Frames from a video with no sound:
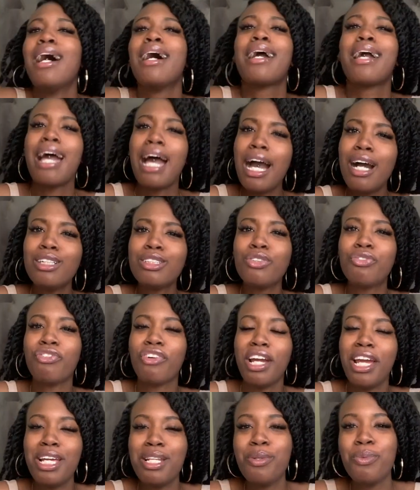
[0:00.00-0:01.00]
Kyle's
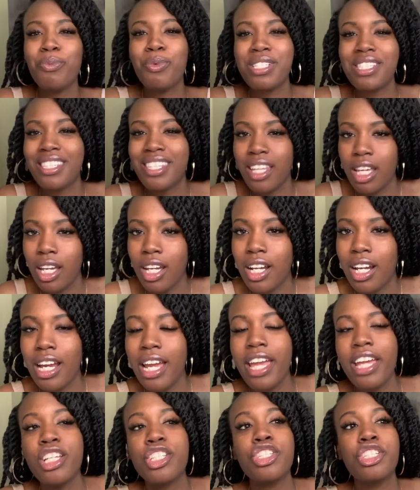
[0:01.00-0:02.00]
friend was there
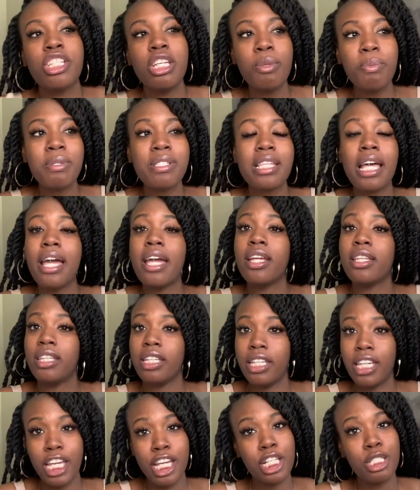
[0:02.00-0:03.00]
and she was like, the
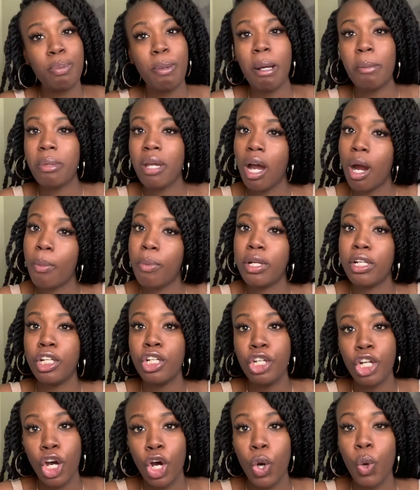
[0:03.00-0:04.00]
kids probably already
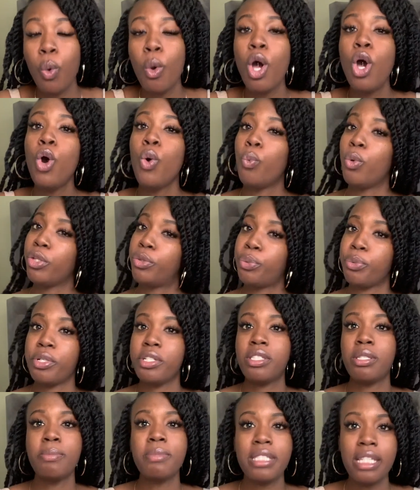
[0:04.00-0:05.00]
know what
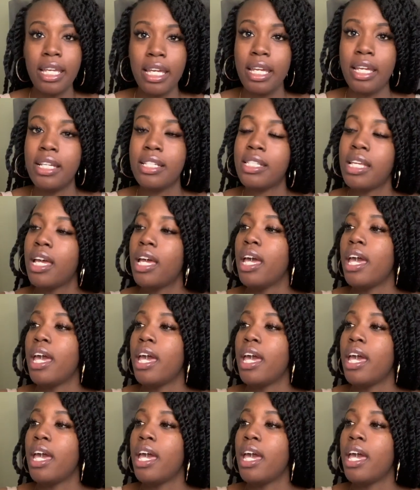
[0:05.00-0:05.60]
threesomes is.